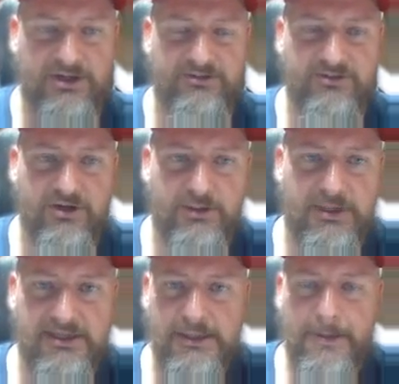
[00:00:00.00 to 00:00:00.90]
This is going to
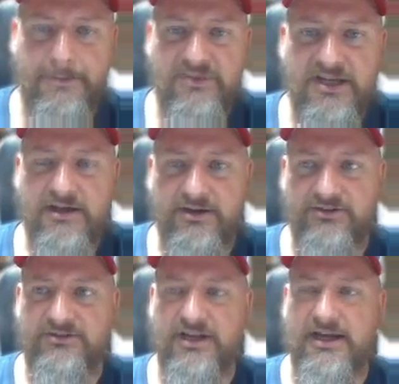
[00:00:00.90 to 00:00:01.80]
be,
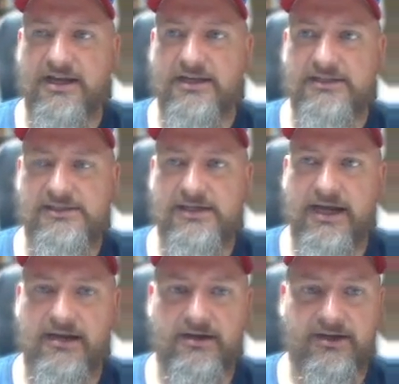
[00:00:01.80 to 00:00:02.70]
because it's a
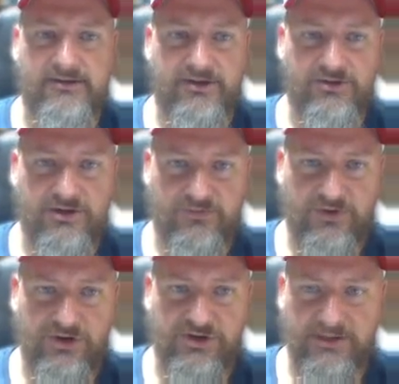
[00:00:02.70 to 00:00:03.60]
analog to digital
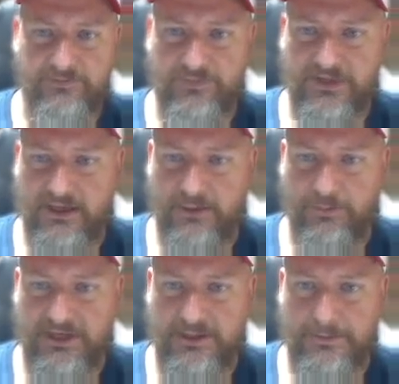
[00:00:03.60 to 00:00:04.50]
conversion
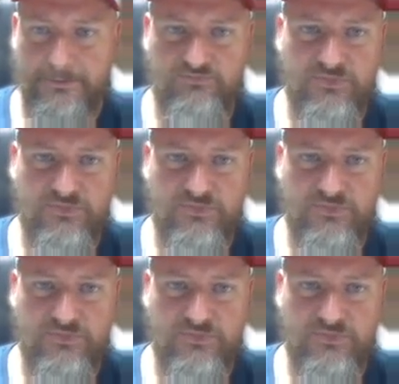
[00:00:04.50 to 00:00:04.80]
pin,